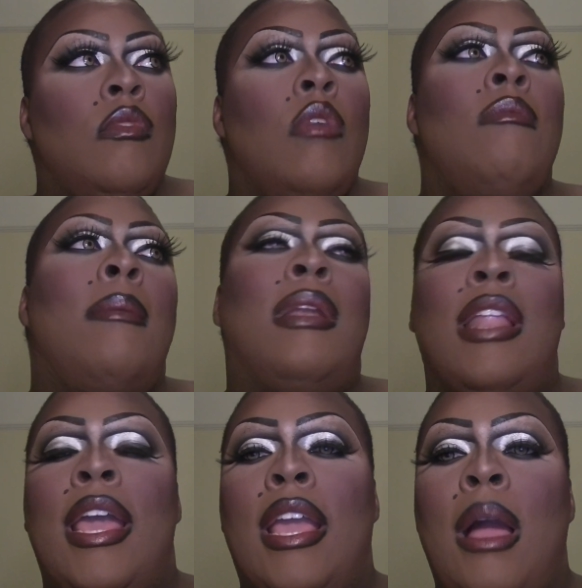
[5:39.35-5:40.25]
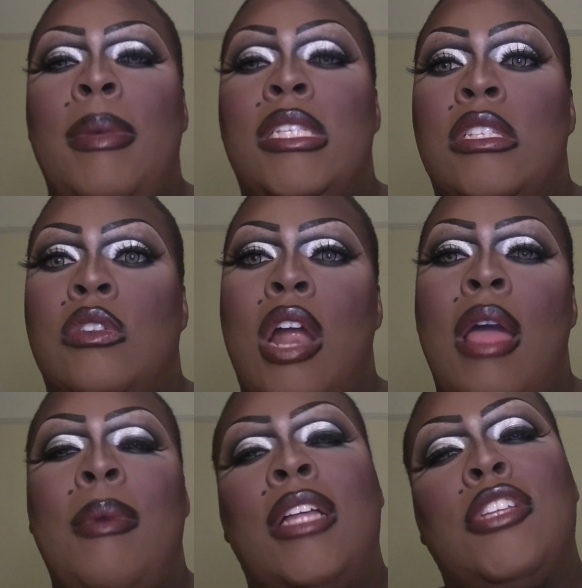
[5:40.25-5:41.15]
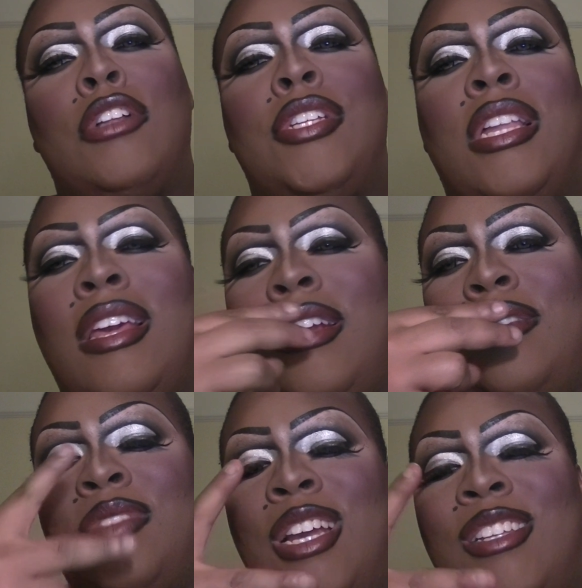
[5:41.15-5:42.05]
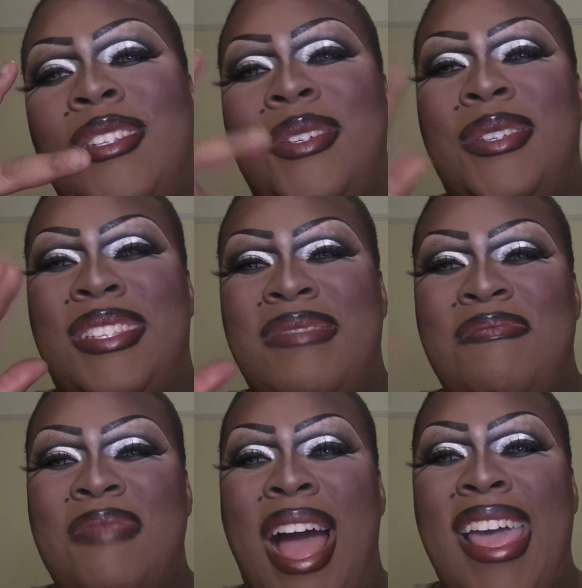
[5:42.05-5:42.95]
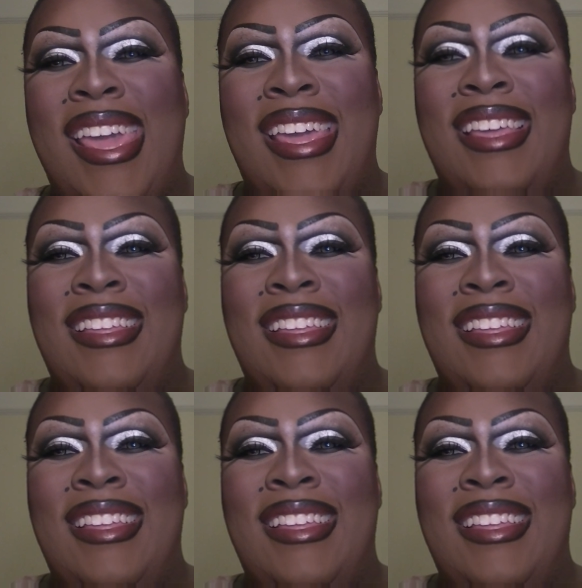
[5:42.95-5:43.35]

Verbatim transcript: Remember, like, comment, subscribe. I'll talk to you later. Deuce. Bye.